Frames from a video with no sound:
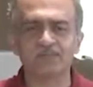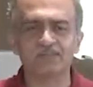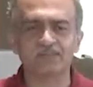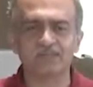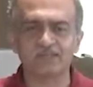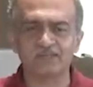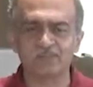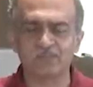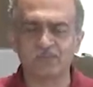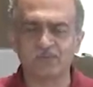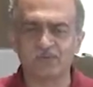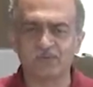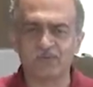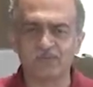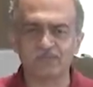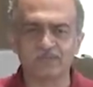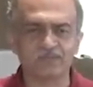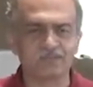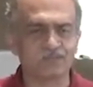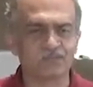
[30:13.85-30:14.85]
just
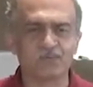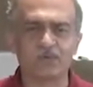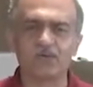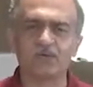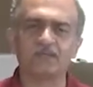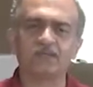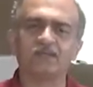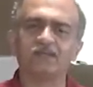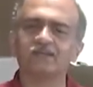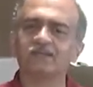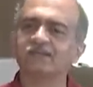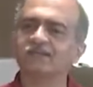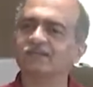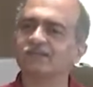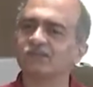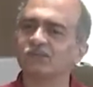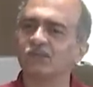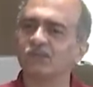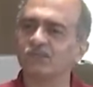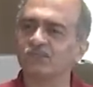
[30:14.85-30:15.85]
because they thought that this
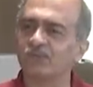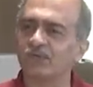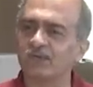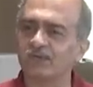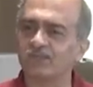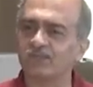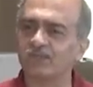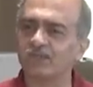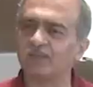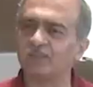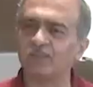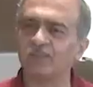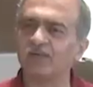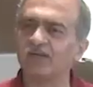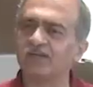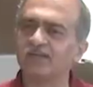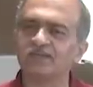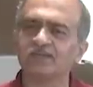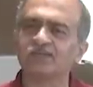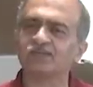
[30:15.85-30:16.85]
is good for
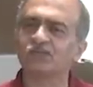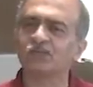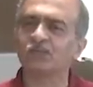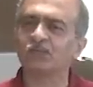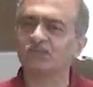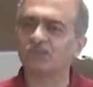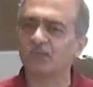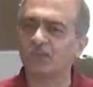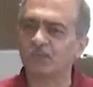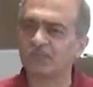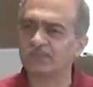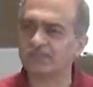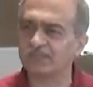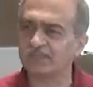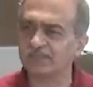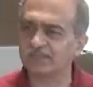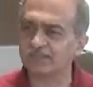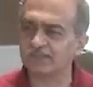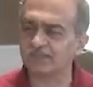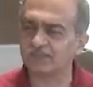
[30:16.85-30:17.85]
development, this is good for
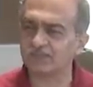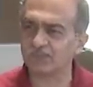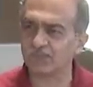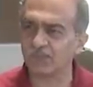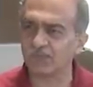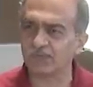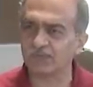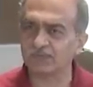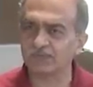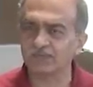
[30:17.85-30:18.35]
business and so on.